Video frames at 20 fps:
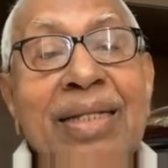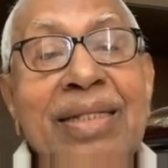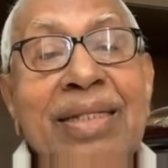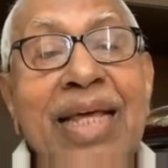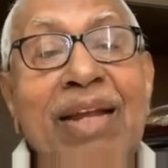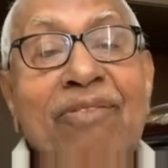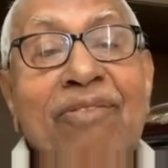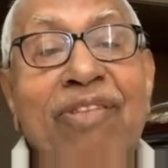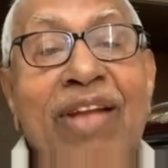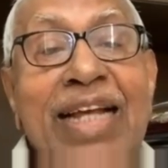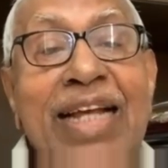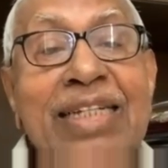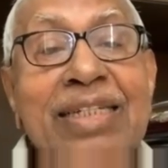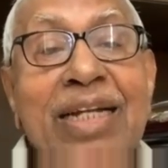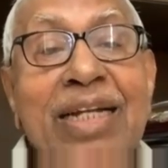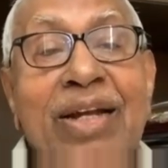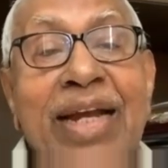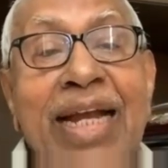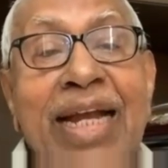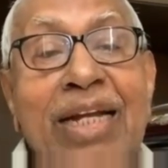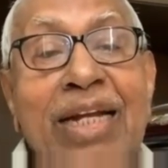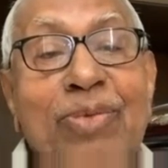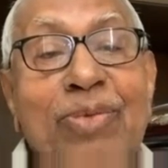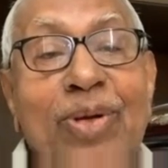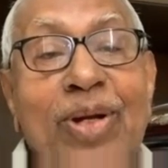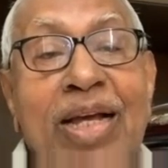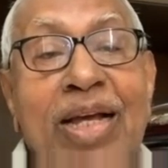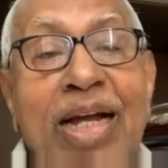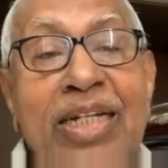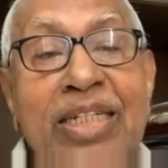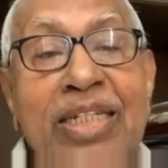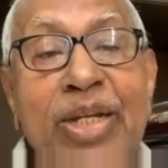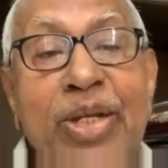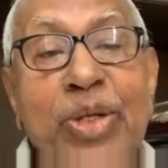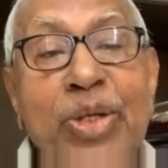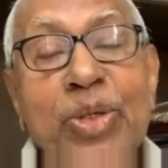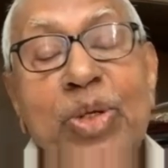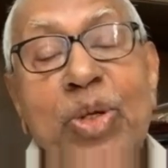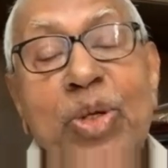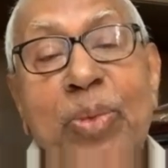the inflation rate would
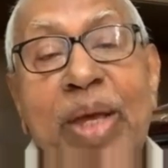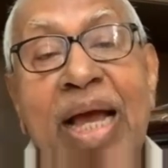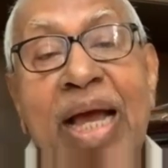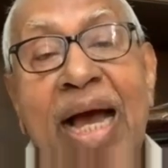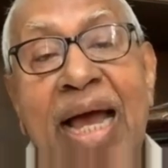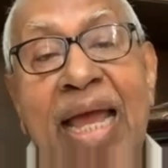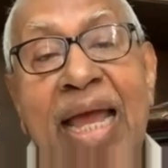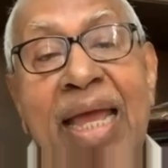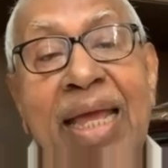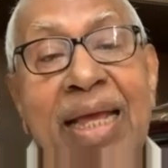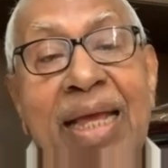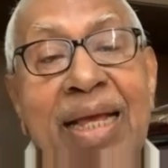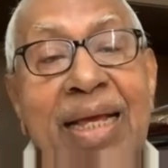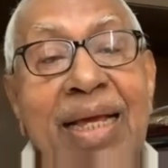continue to be high,